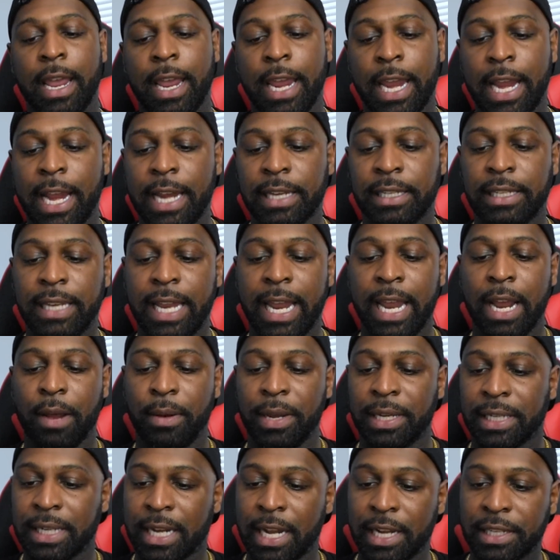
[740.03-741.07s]
Hands
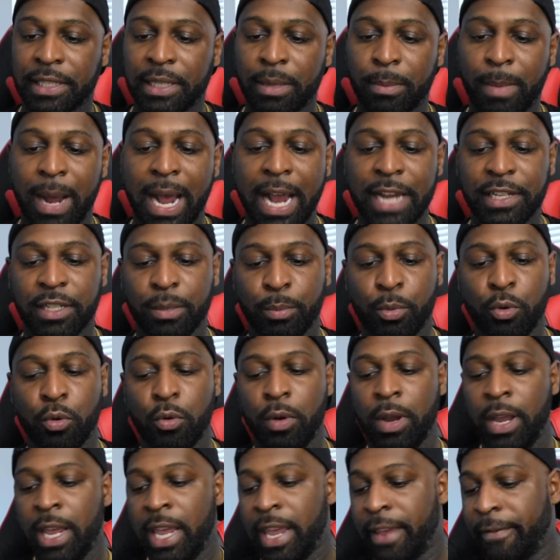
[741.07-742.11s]
down. It's
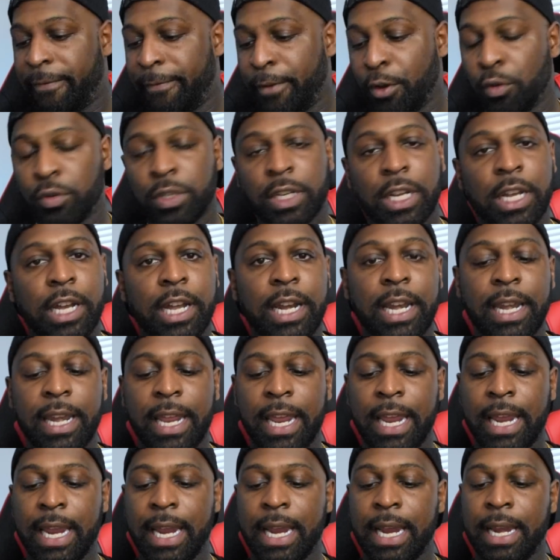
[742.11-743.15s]
customizable, it feels good in
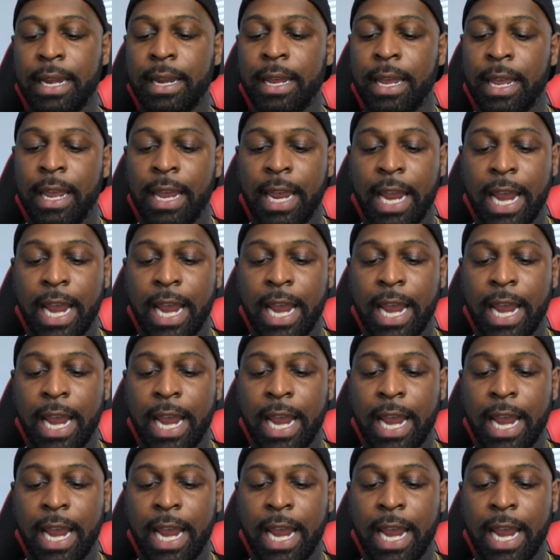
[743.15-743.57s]
hand,